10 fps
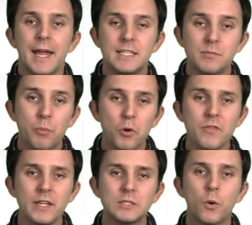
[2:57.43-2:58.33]
It's
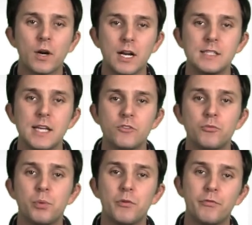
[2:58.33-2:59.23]
important that an
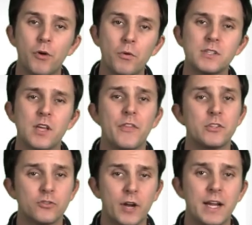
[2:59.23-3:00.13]
organization put focus on the
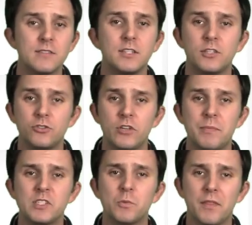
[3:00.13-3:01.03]
strengths and
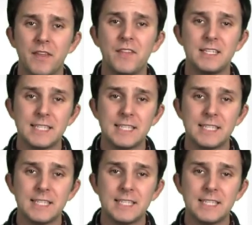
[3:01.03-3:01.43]
achievements within the